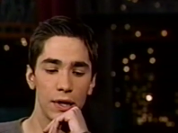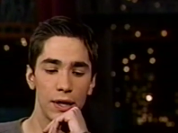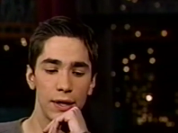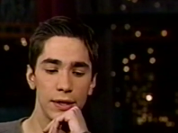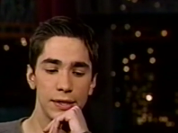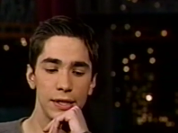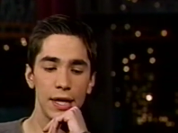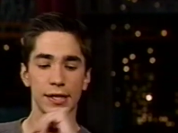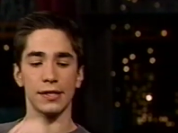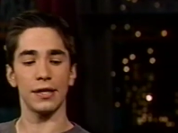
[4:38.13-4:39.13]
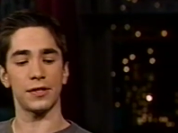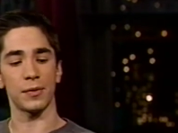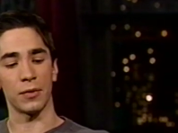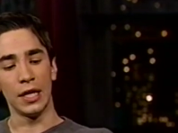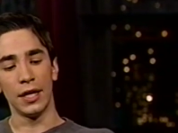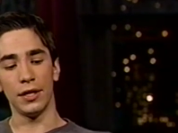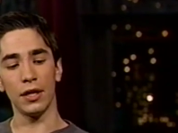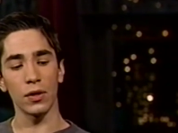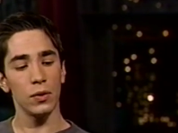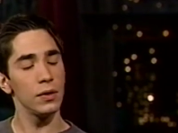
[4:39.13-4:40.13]
Uh, see, last night some
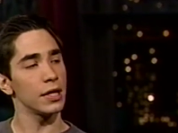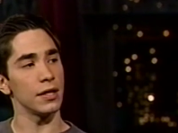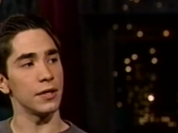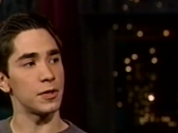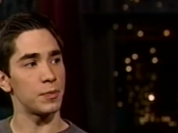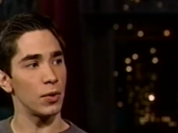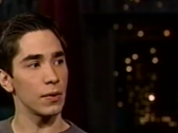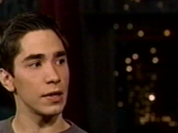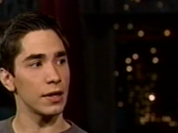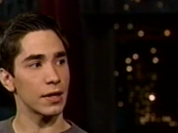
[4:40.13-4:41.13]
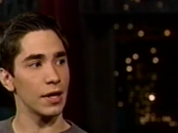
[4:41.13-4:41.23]
young hooligans broke into the